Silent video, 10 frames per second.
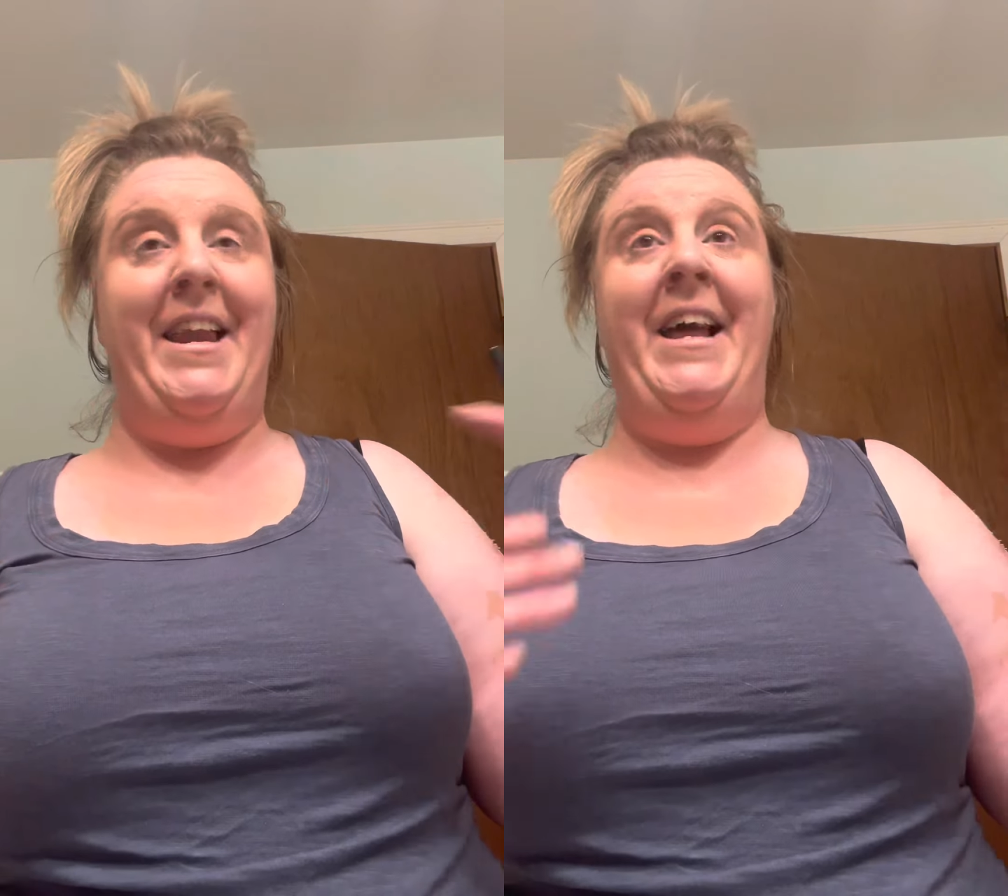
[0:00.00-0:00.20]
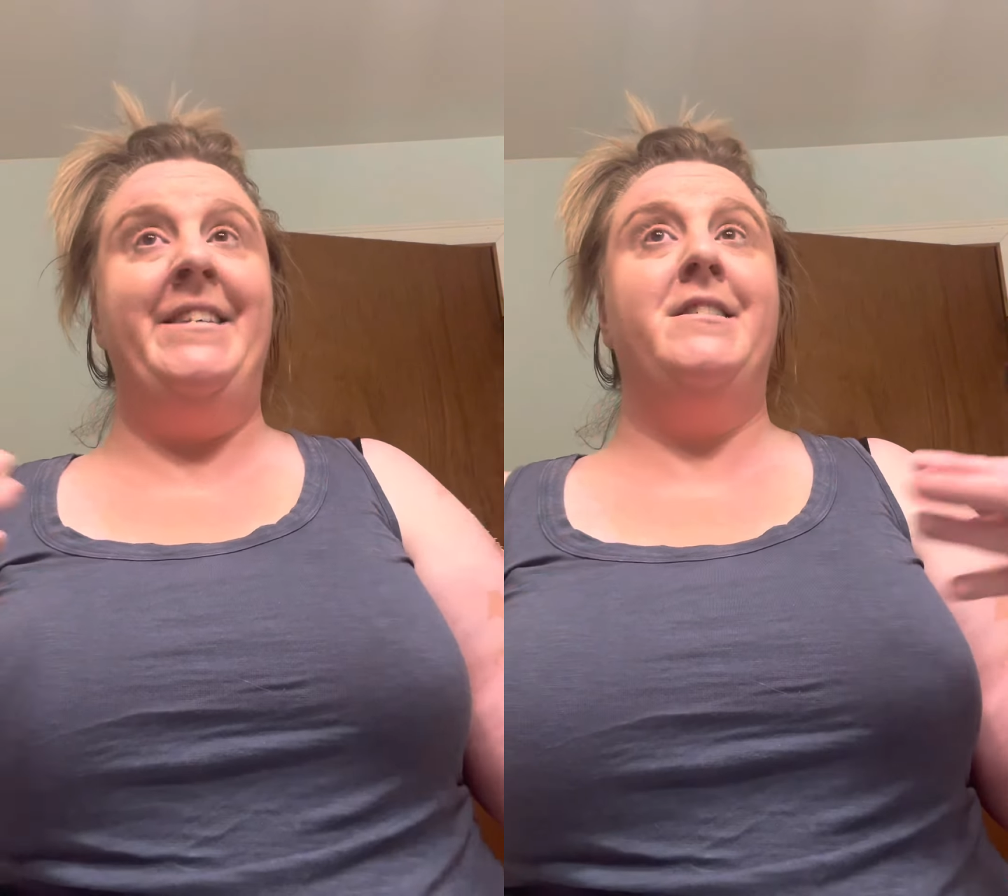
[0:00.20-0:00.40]

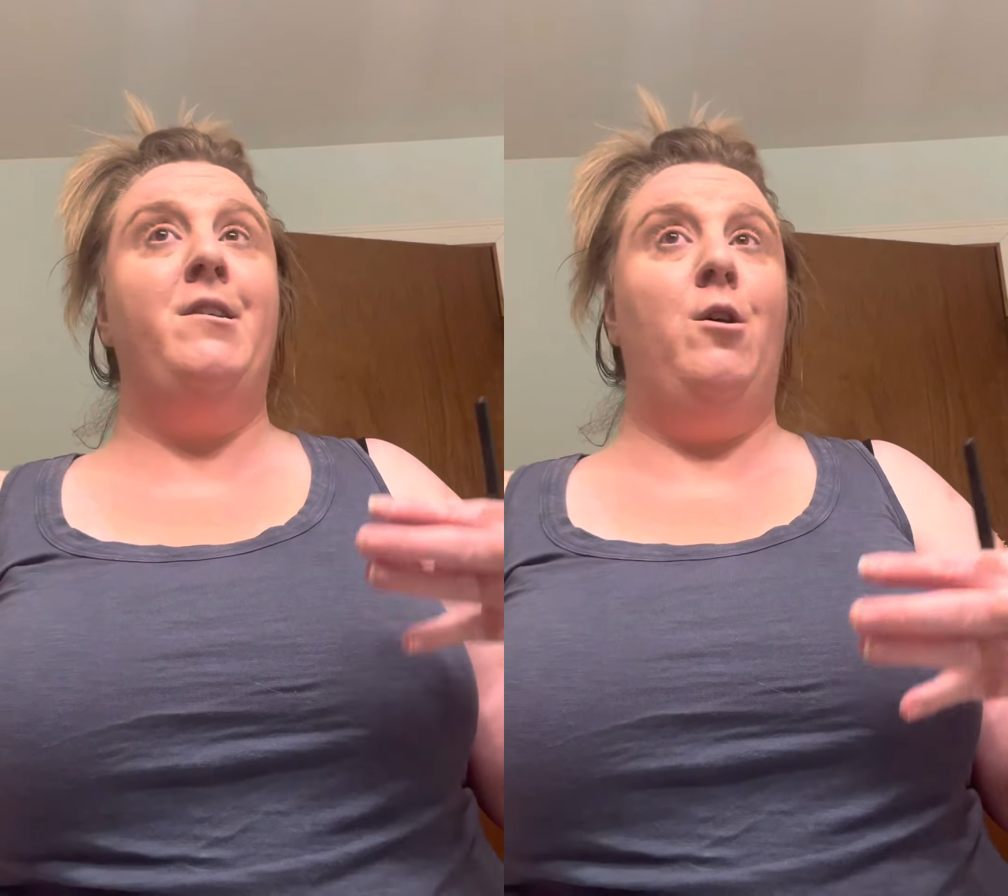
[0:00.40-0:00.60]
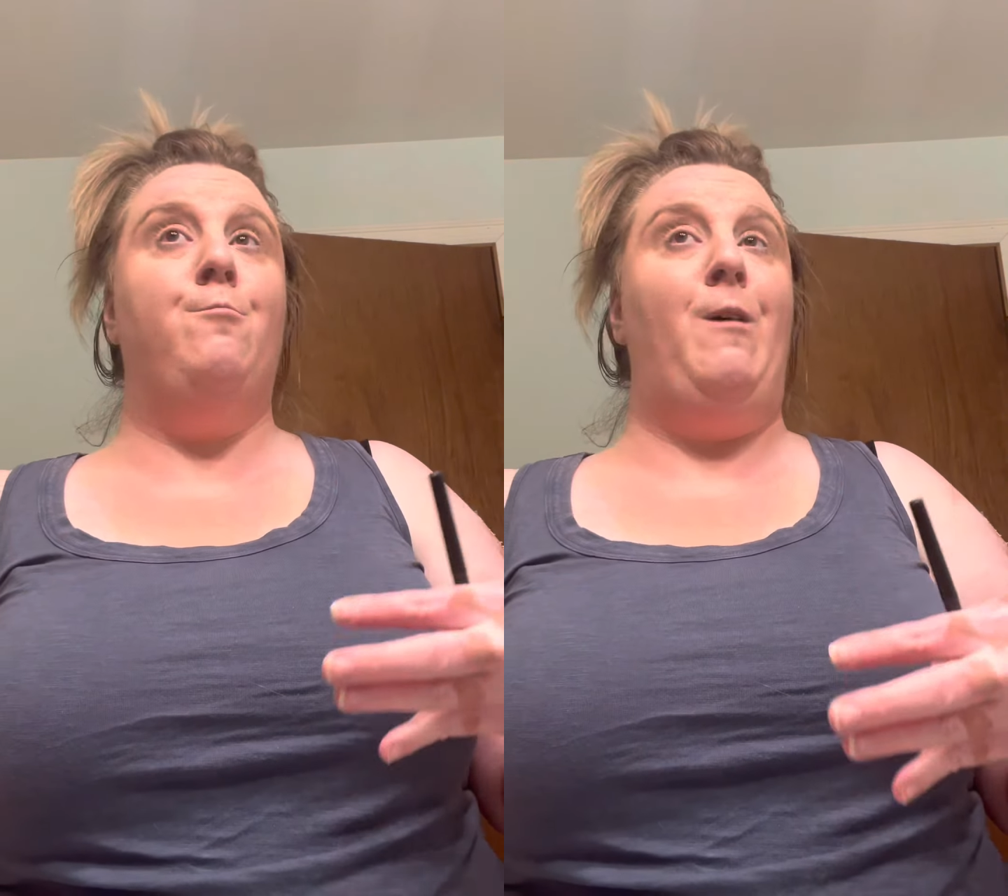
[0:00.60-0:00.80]
it's
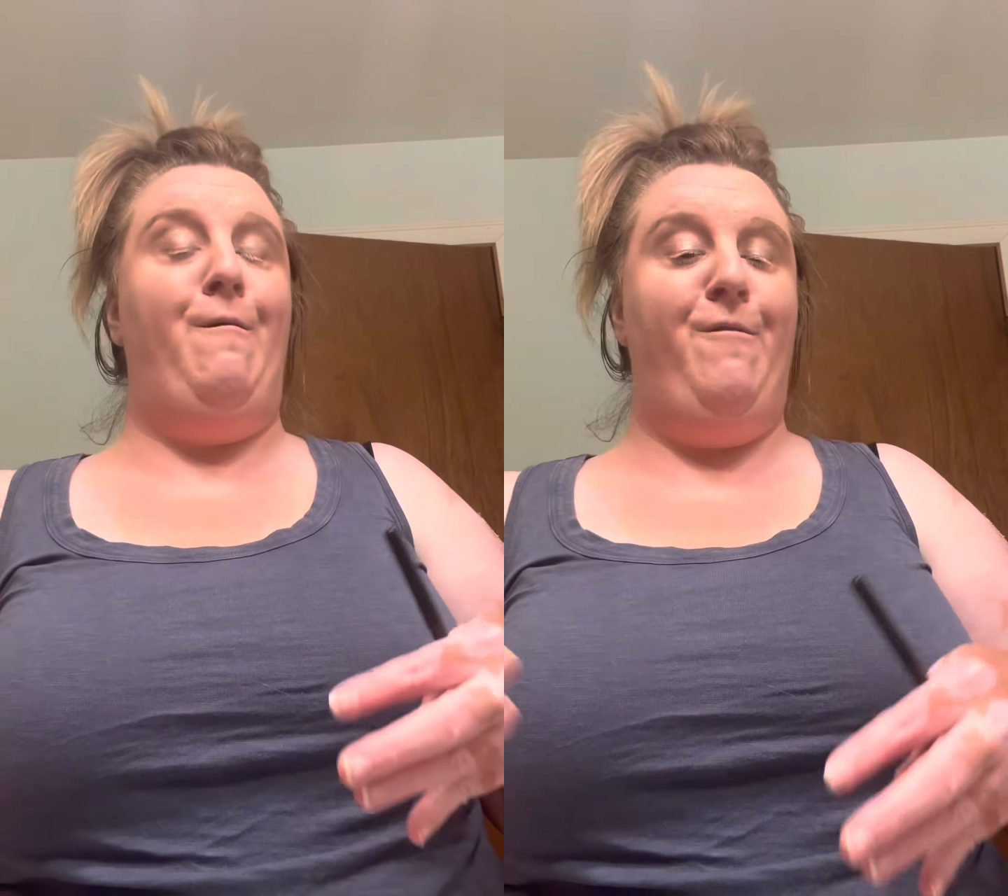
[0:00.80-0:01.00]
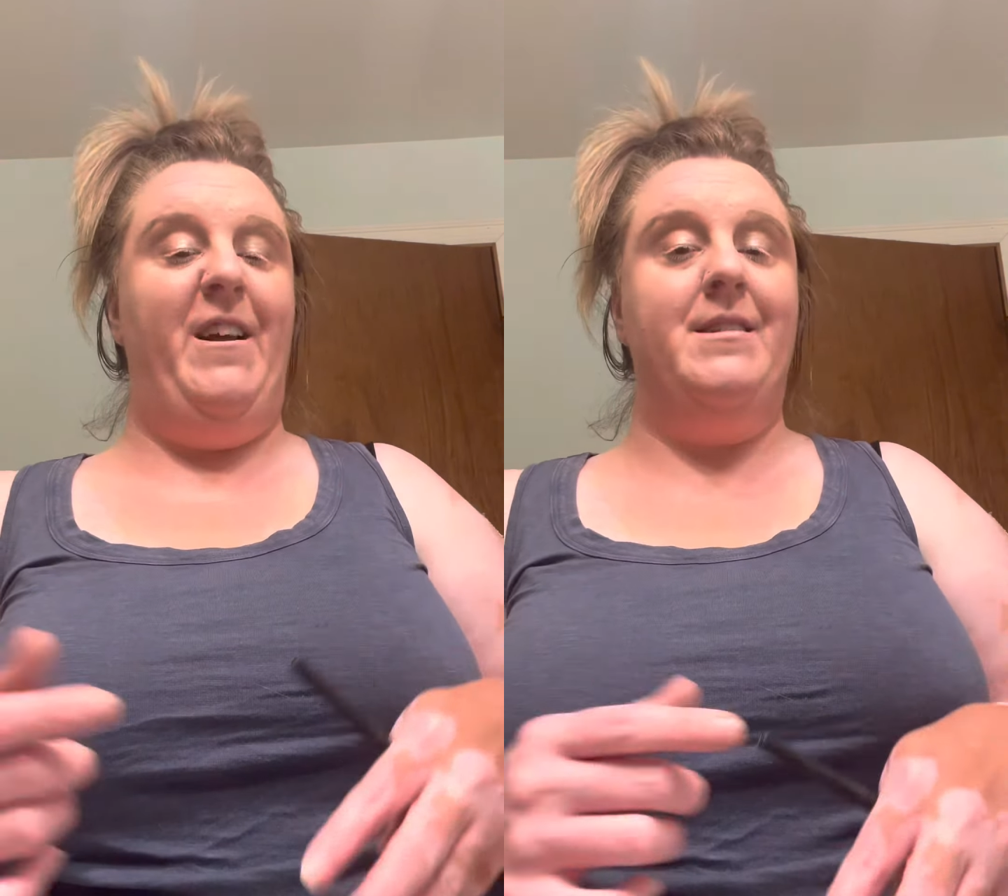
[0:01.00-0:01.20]
your
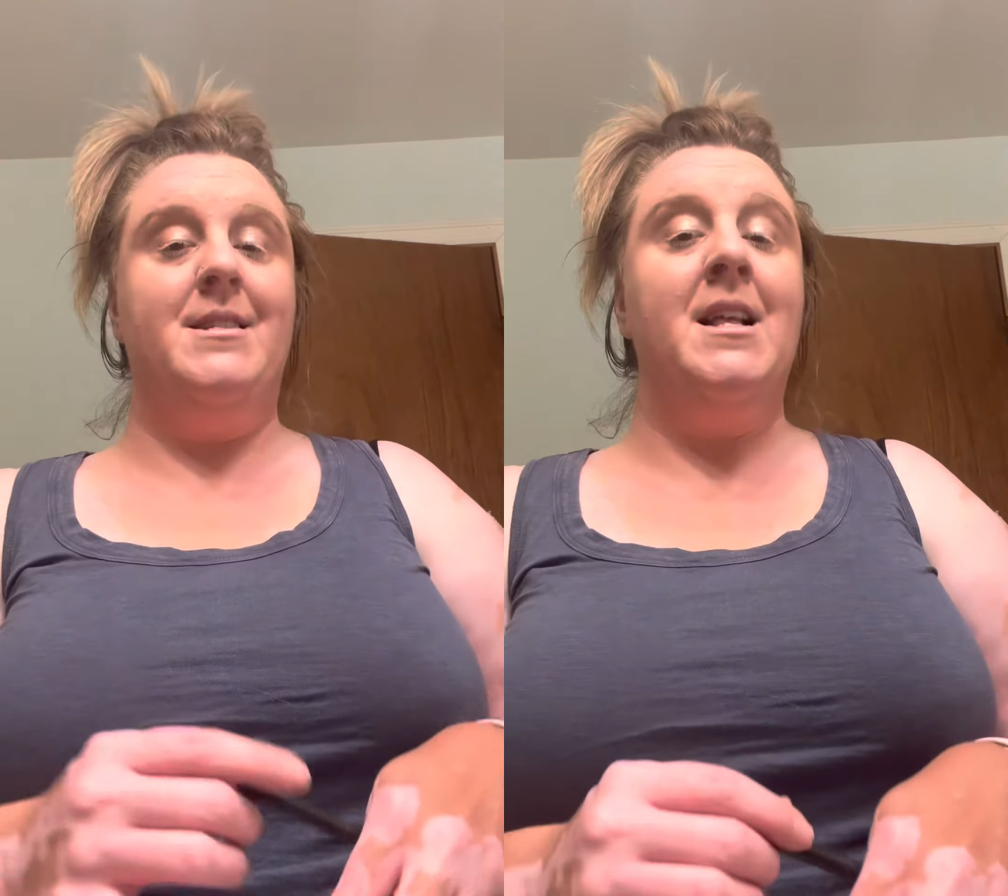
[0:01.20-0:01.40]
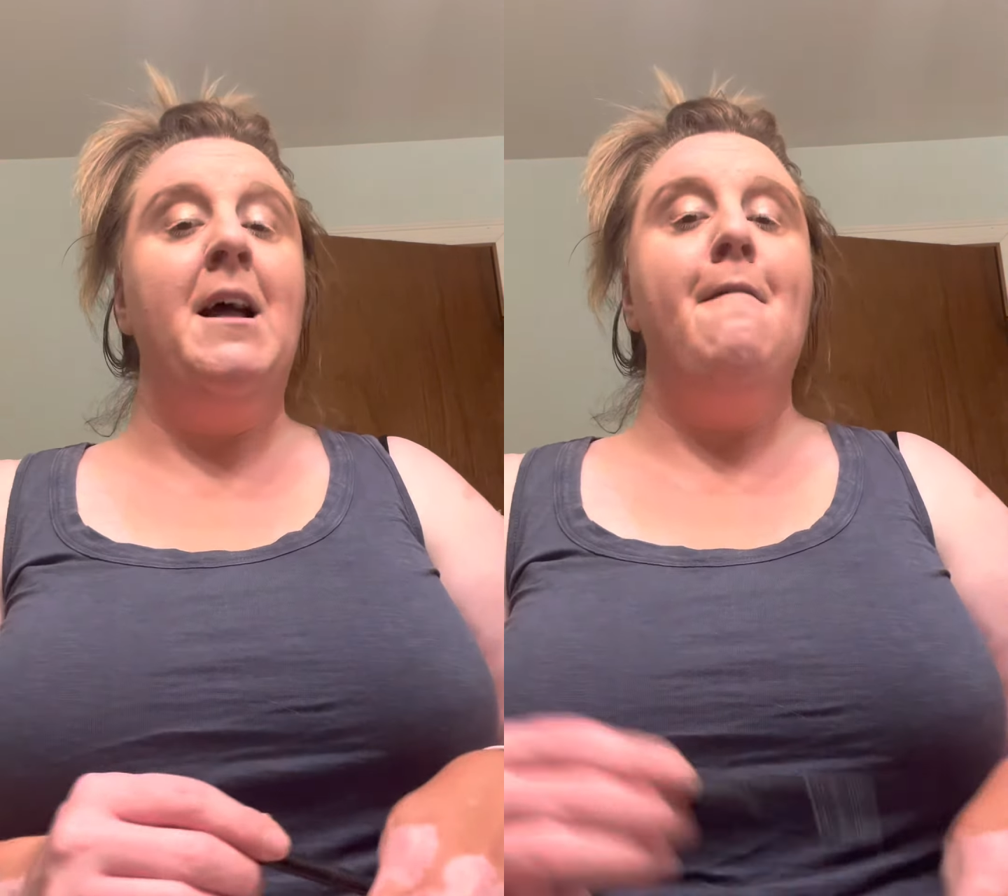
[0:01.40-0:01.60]
preference.